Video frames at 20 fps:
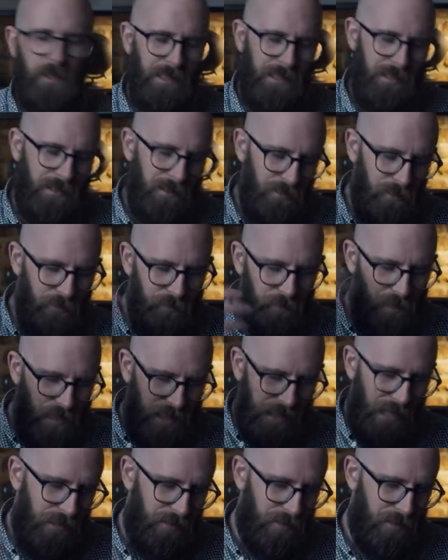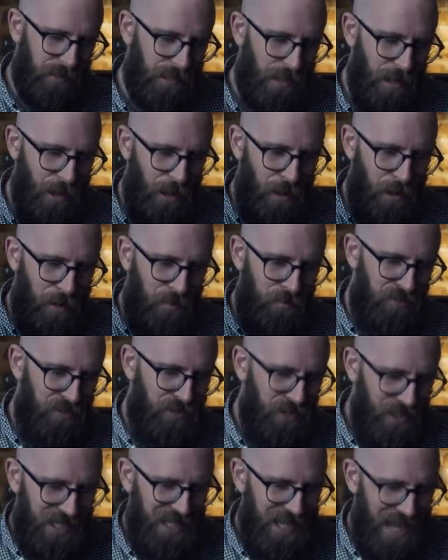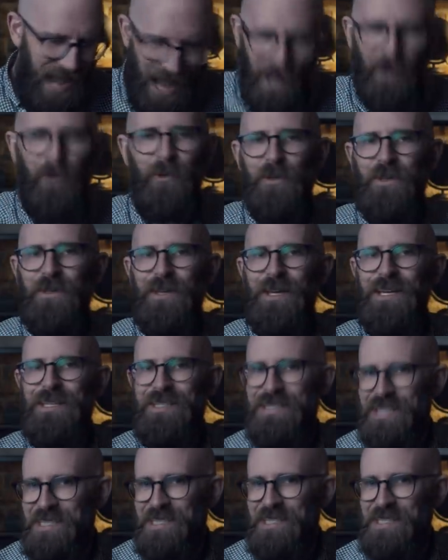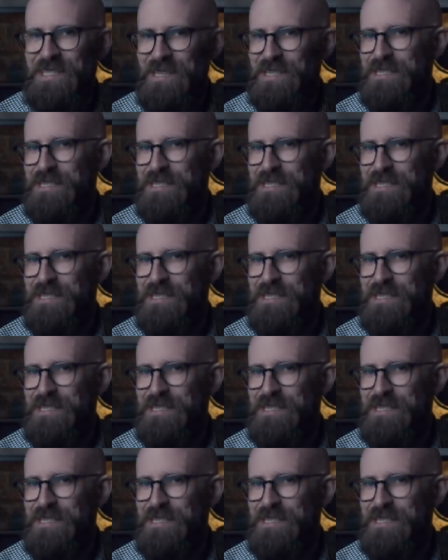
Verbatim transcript: It all sounds pretty out there, doesn't